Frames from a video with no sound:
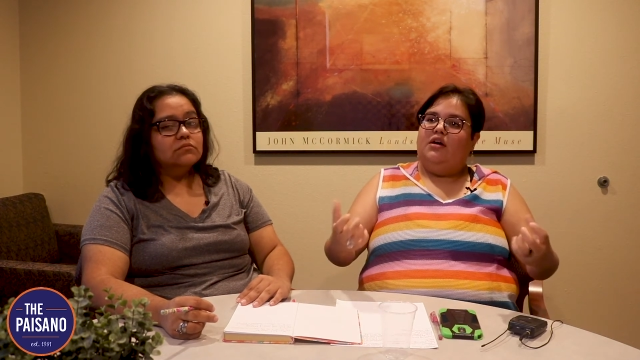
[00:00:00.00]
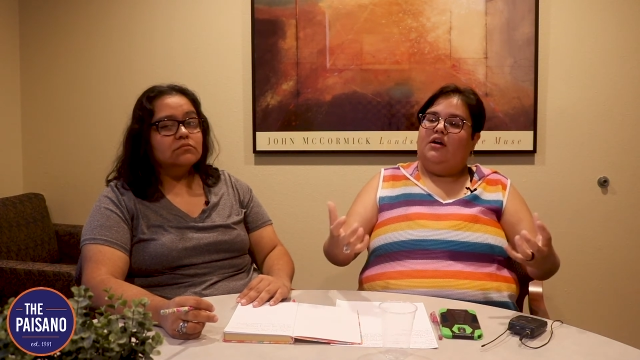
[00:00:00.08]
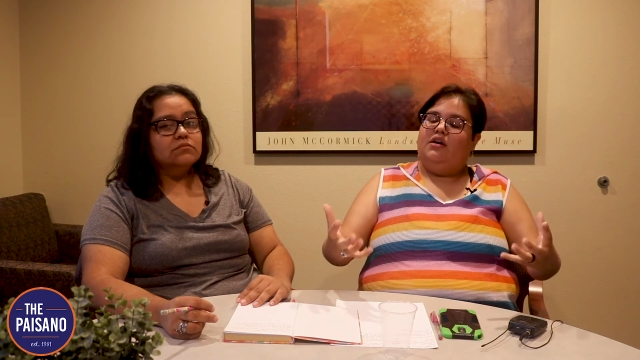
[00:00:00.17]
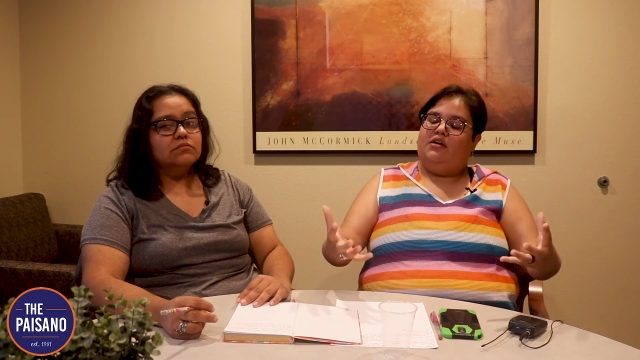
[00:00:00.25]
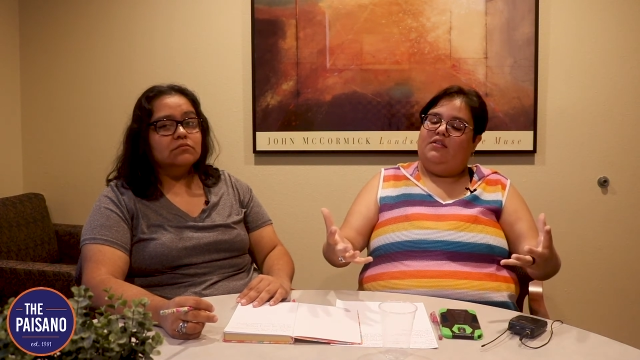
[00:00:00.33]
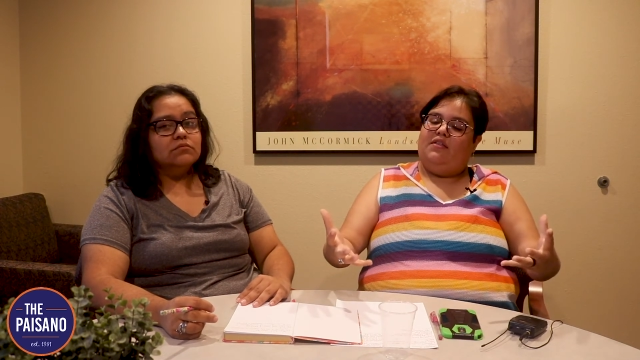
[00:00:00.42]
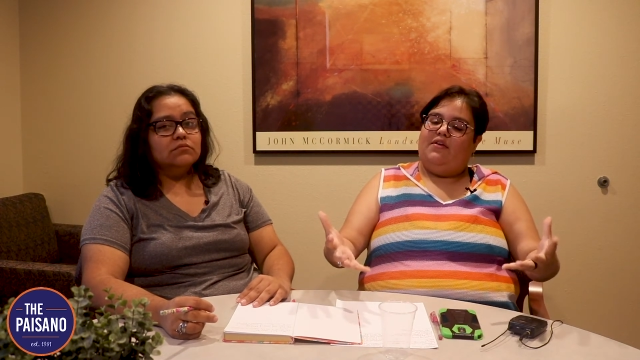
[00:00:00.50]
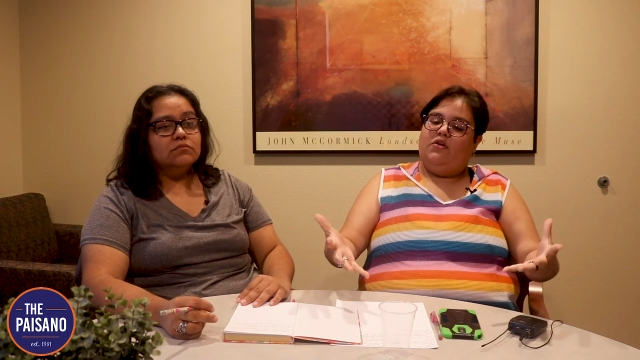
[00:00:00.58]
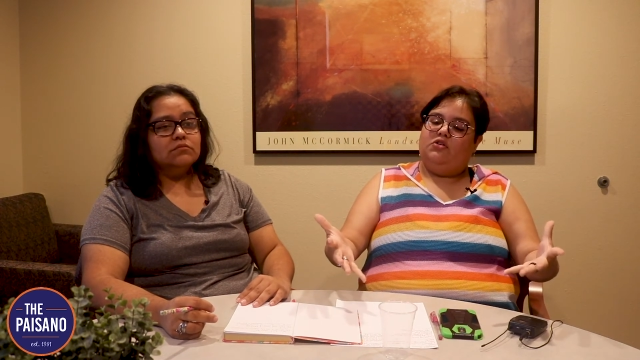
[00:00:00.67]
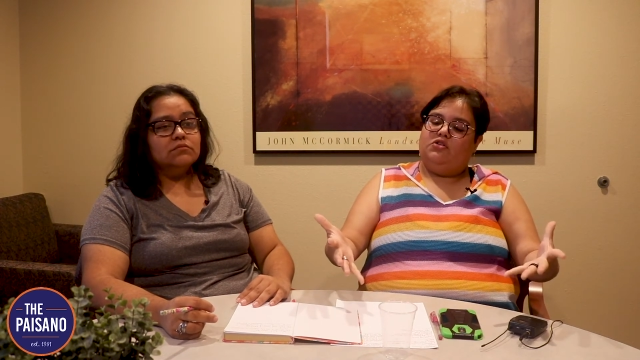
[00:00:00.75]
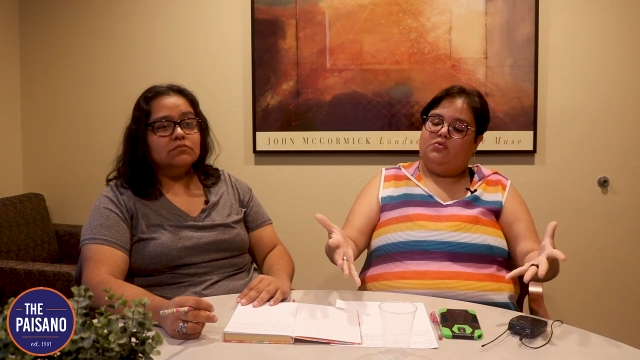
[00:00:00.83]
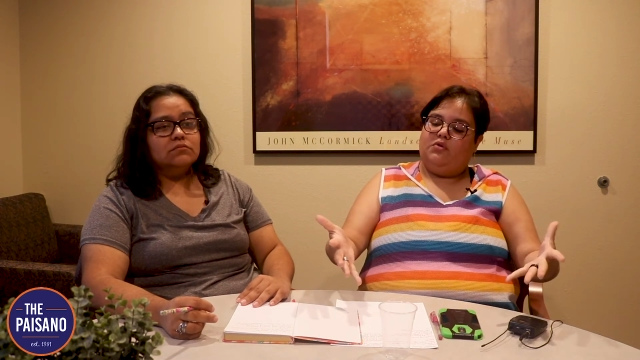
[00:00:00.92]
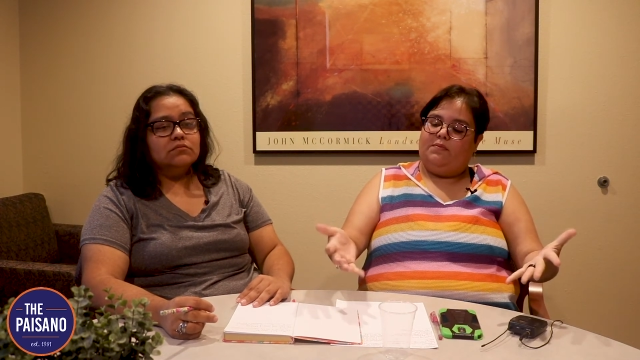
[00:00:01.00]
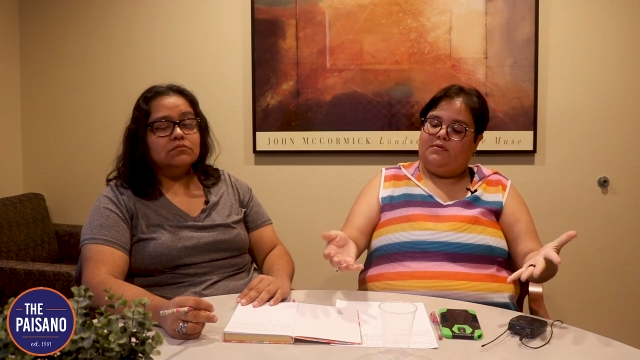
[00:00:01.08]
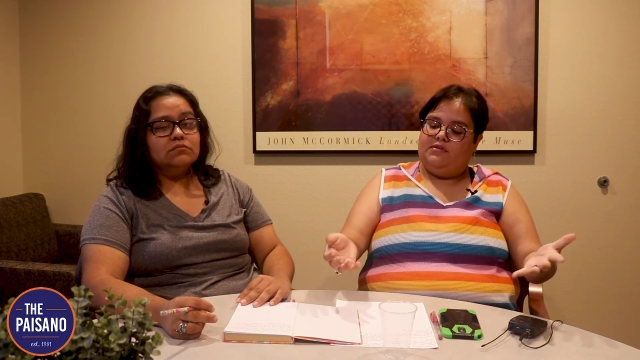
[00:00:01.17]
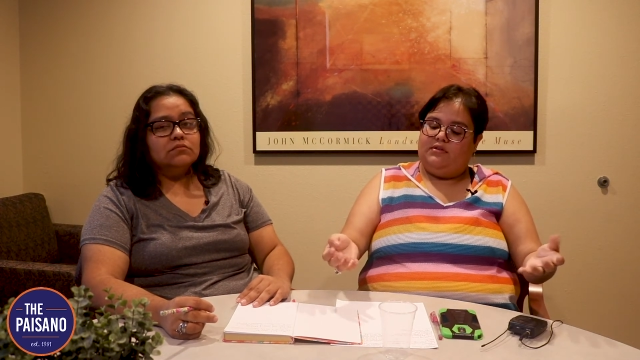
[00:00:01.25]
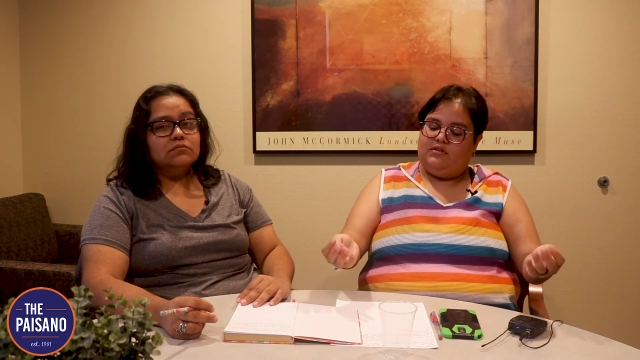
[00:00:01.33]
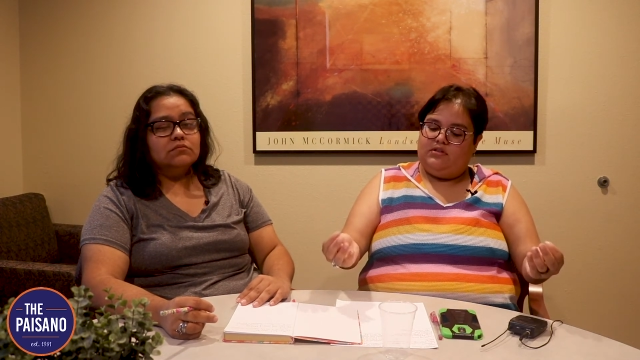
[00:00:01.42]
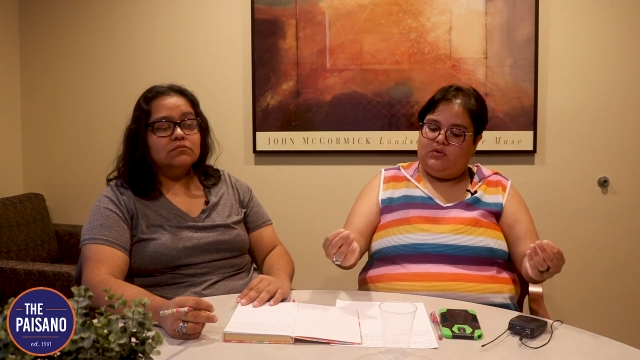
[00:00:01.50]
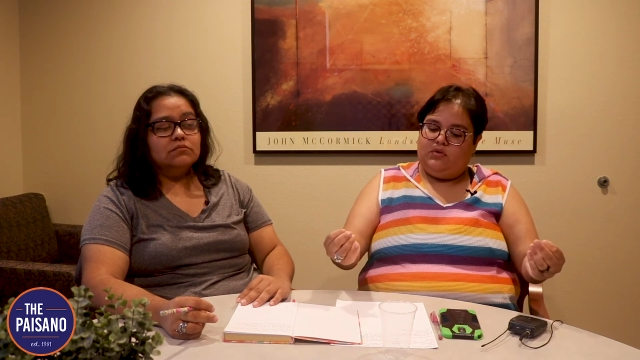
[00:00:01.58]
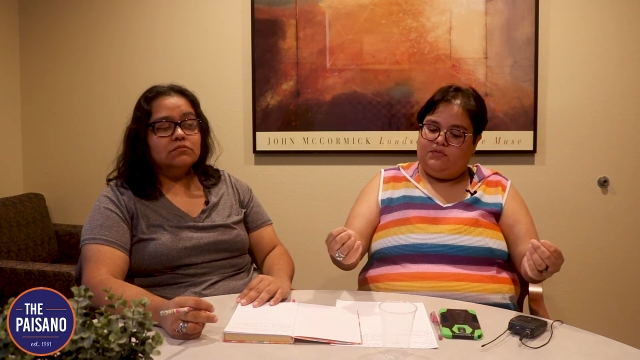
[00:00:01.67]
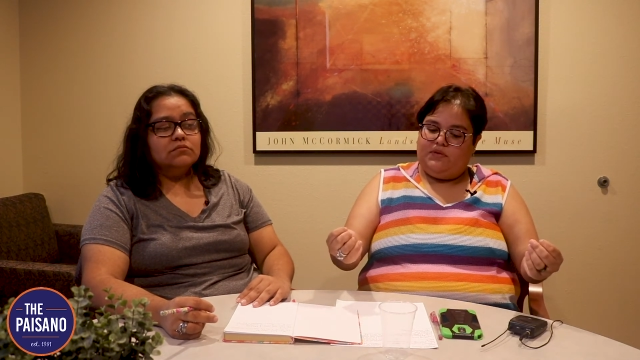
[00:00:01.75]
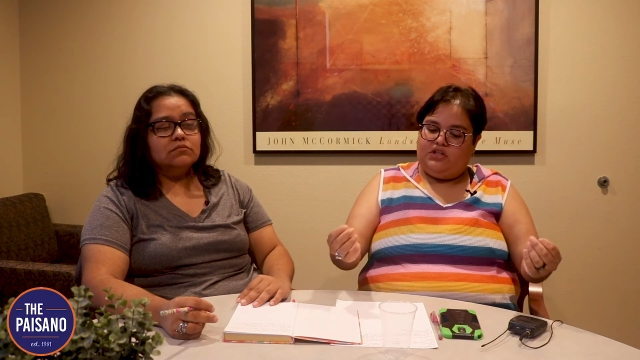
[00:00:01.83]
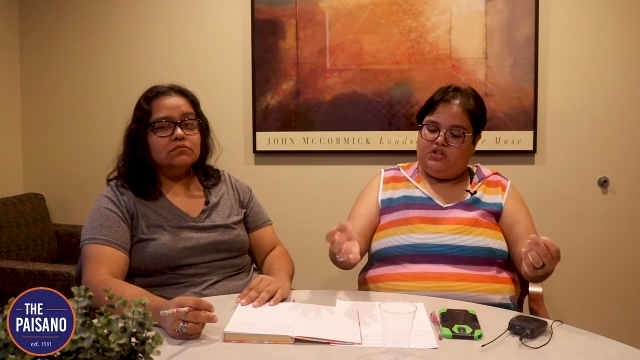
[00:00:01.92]
Speaker 1: uh, they also
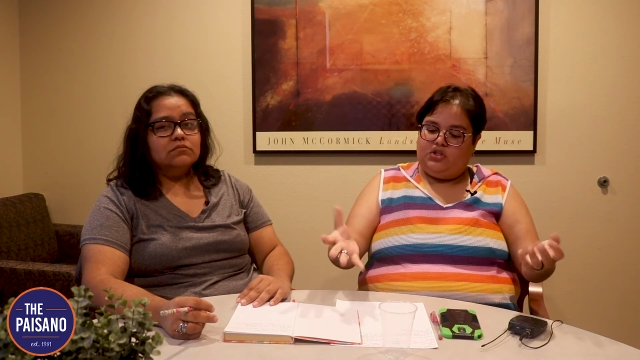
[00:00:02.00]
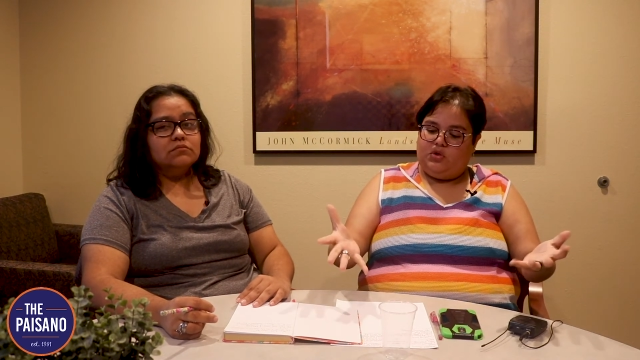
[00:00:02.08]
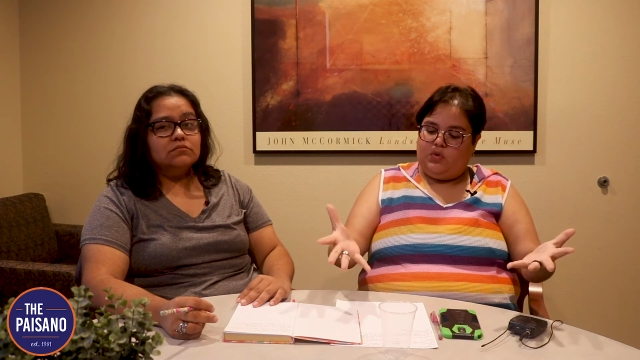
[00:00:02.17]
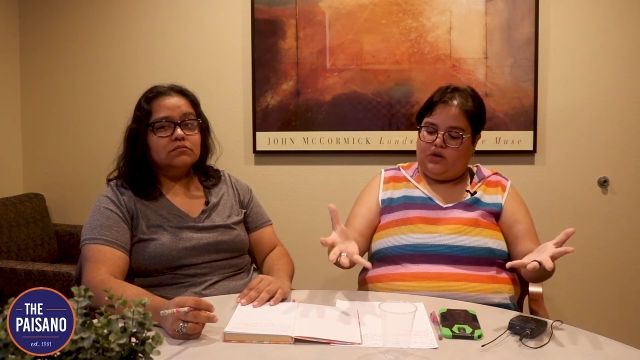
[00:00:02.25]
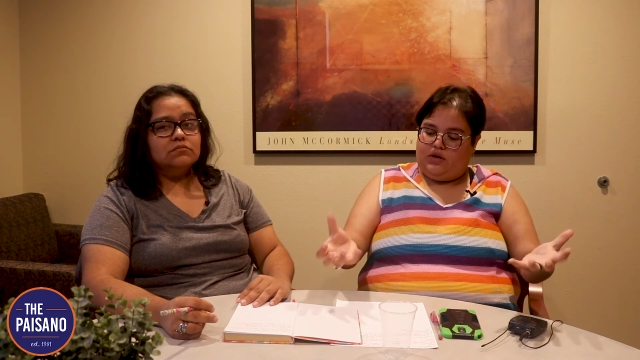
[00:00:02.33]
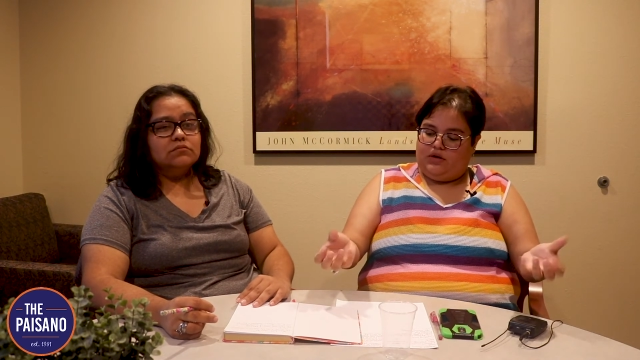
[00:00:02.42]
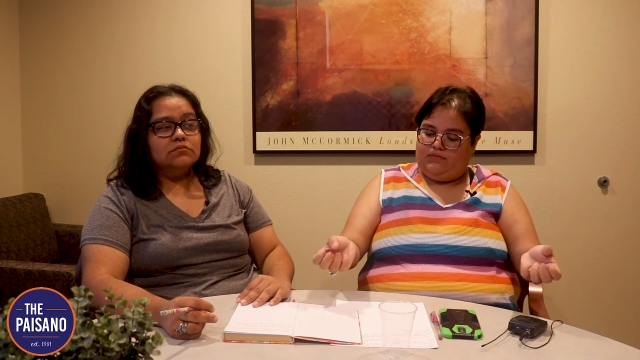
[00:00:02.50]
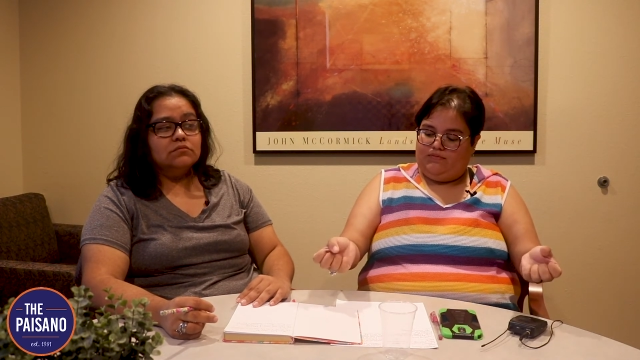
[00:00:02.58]
told me to do a